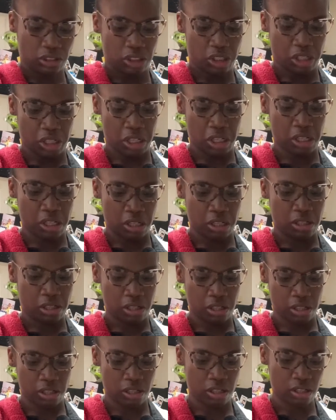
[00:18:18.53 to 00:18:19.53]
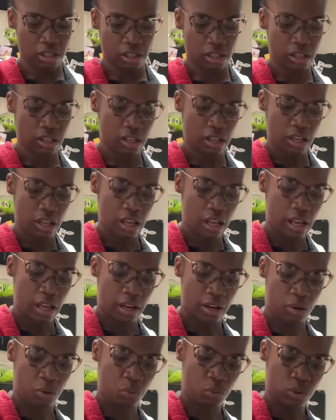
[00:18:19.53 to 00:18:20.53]
And I
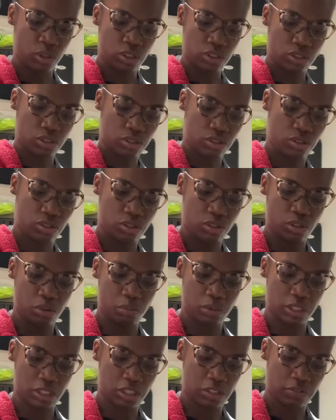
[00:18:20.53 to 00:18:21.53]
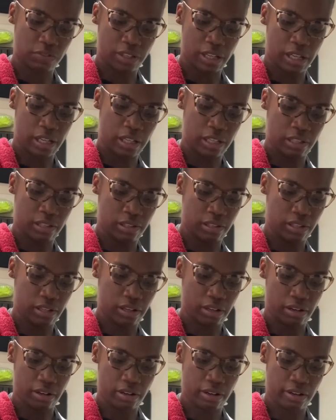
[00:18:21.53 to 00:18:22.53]
don't want too much of that in there.